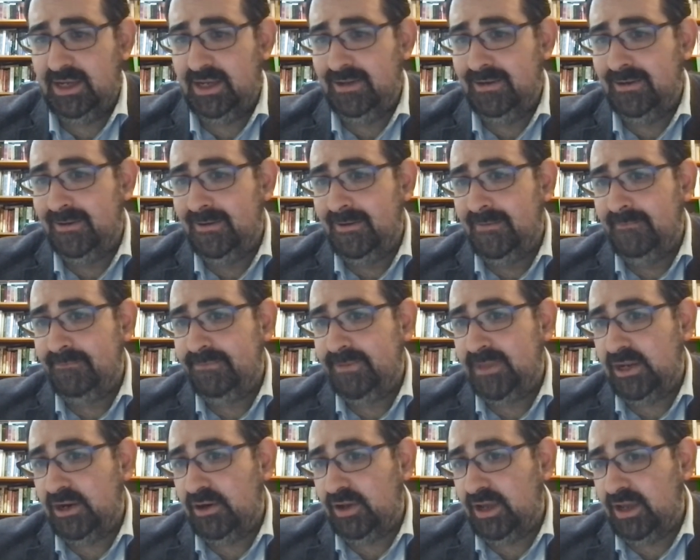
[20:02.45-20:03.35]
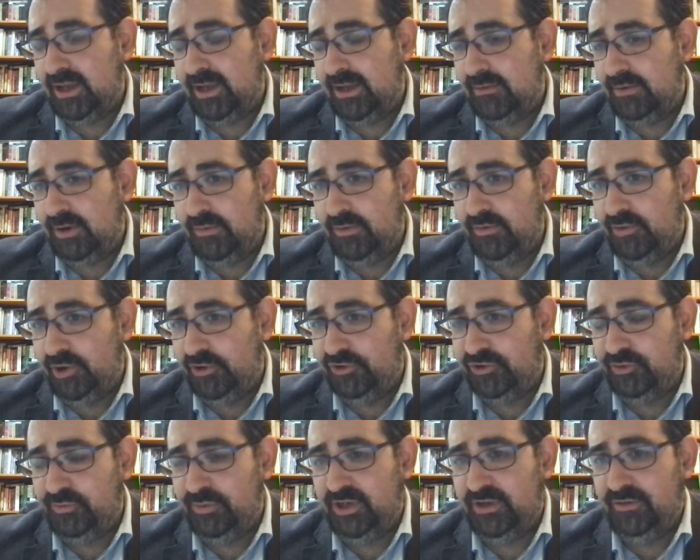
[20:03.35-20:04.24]
And you know, and, and we've
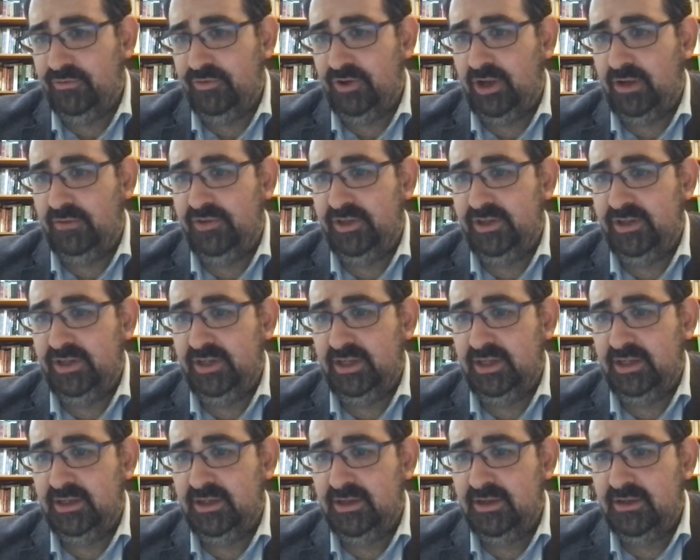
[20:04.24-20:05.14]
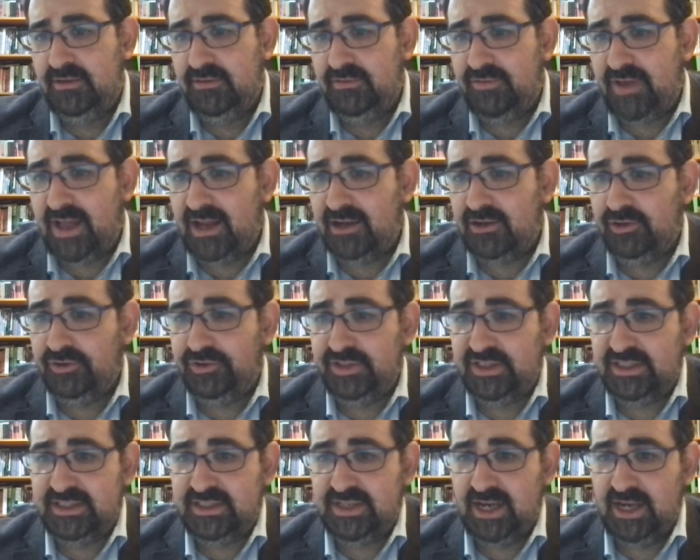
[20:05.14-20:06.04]
also been involved in the
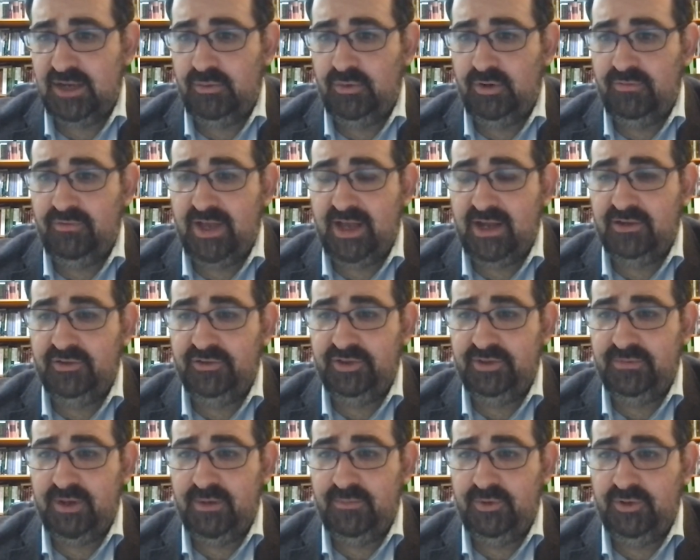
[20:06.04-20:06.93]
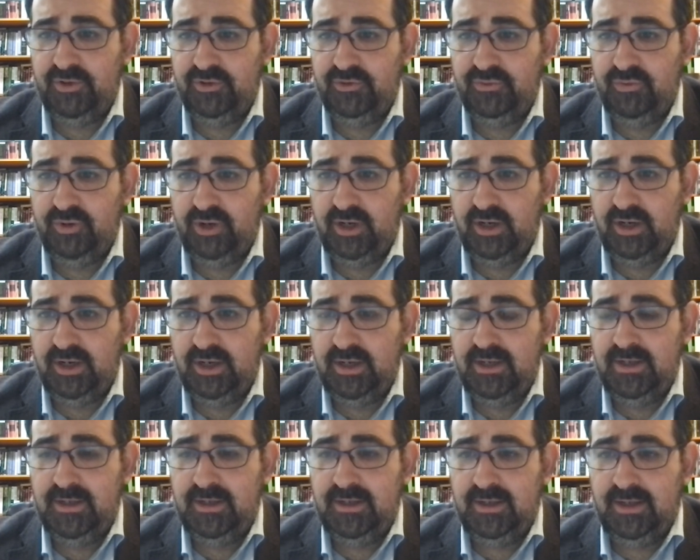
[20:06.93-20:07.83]
faculty side where faculty members
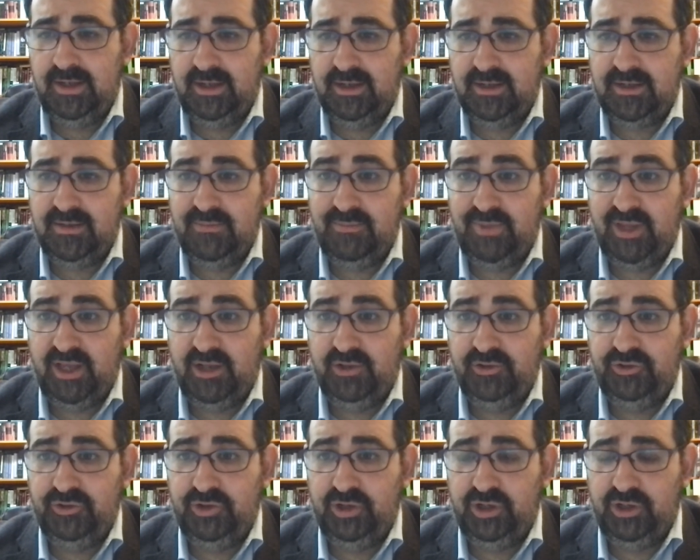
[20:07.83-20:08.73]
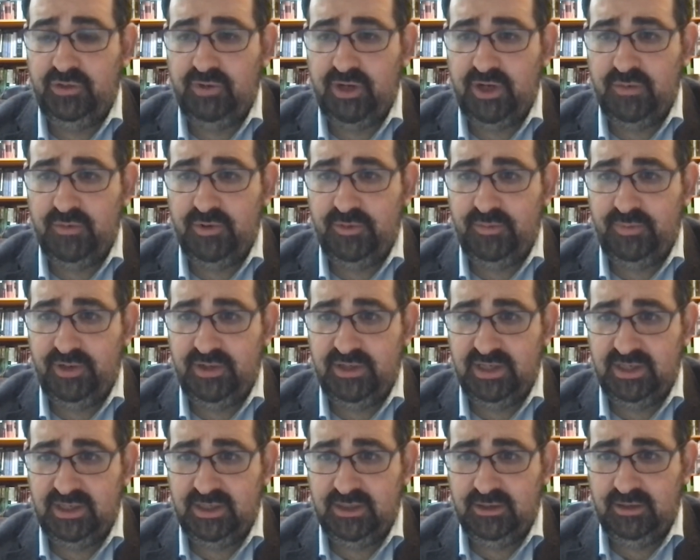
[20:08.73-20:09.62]
were uh, compelled to agree with
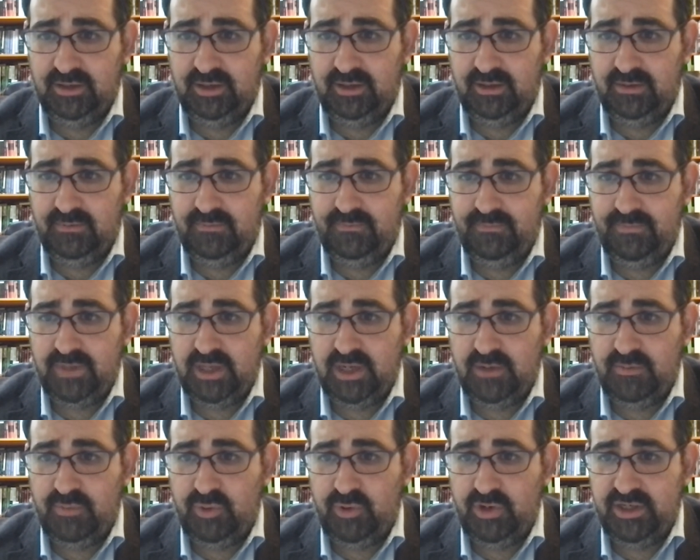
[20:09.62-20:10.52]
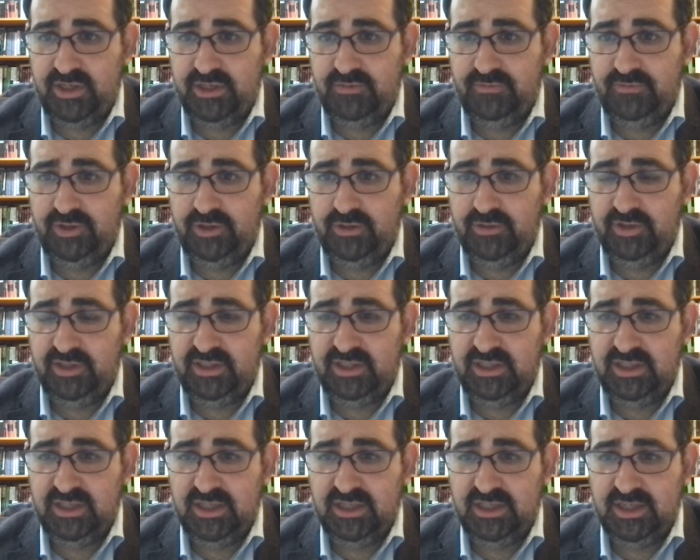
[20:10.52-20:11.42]
particular you know points of view
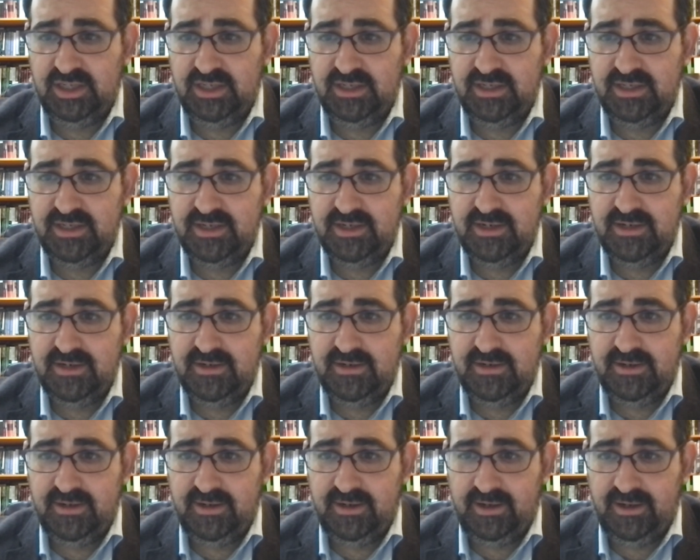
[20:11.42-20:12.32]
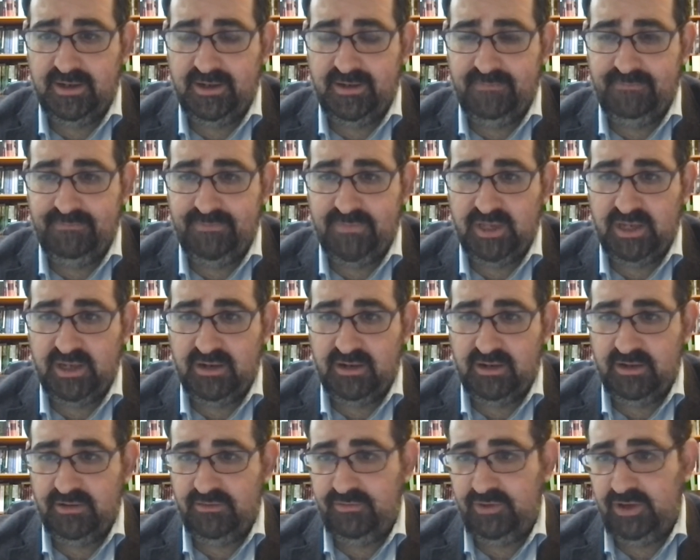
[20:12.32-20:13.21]
as conditions um,
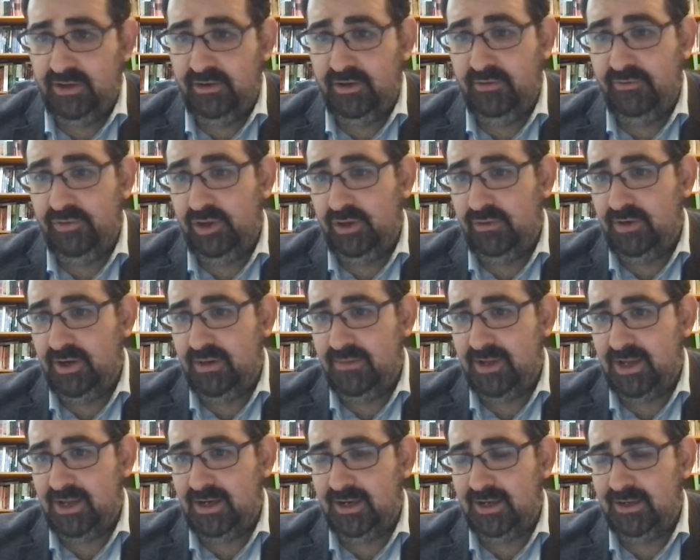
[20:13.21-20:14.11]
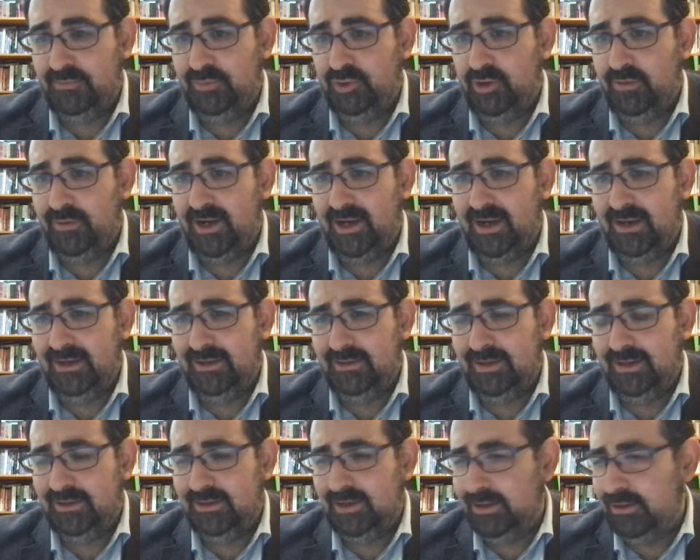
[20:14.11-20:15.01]
you know of, of their remaining employment
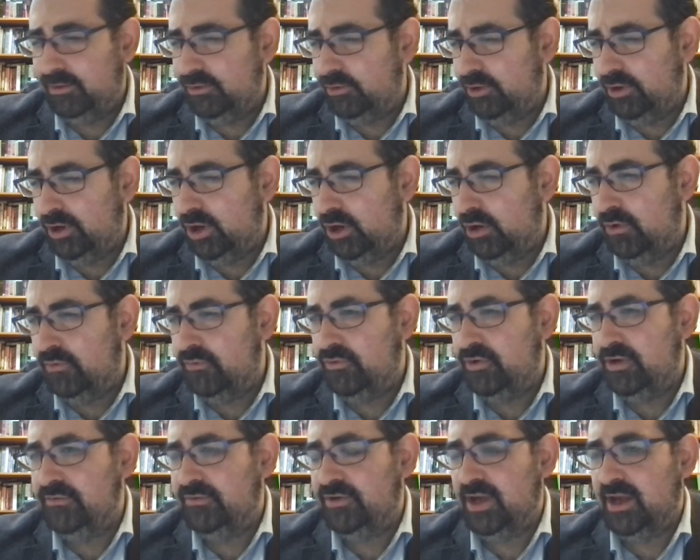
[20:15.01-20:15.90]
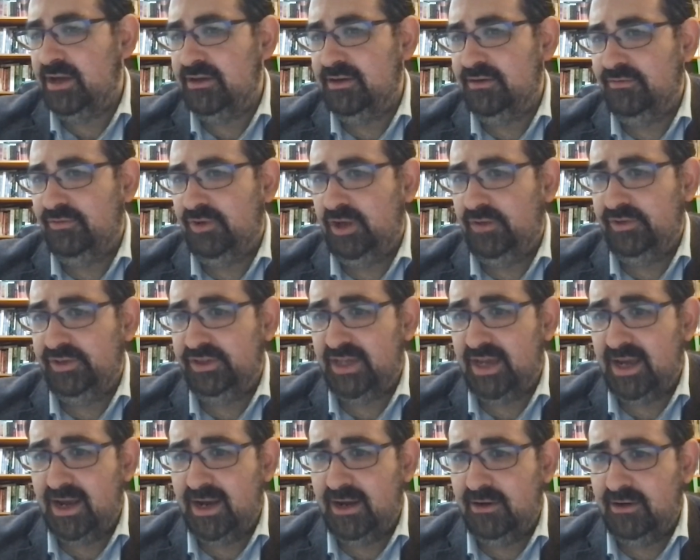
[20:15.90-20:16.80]
I, I, I don't know if we've gotten involved
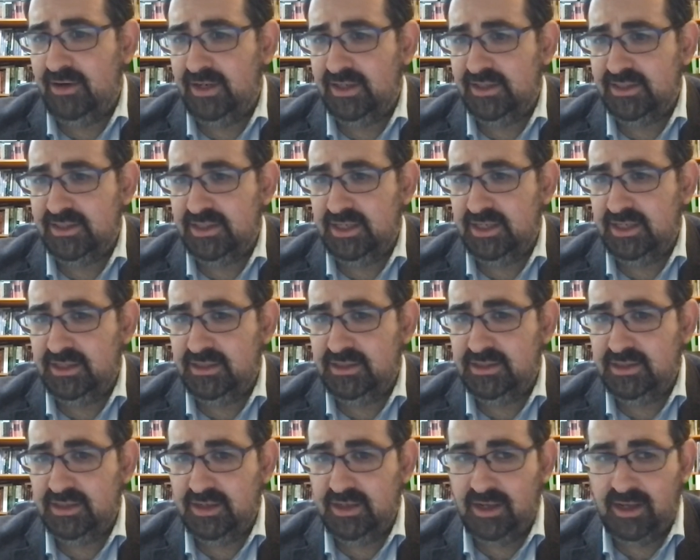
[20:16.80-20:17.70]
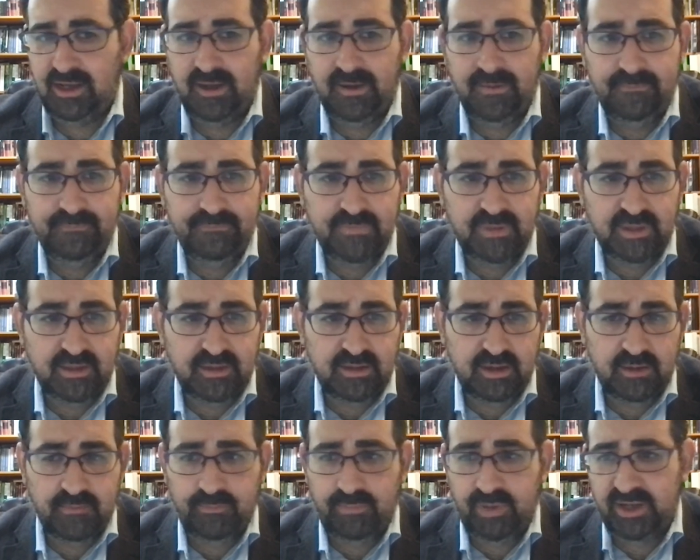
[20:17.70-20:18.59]
at the hiring stage um,
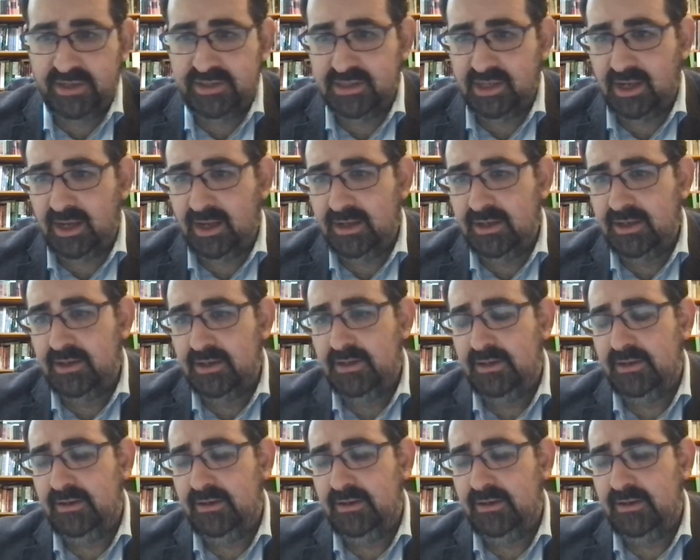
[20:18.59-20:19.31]
you know, but uh,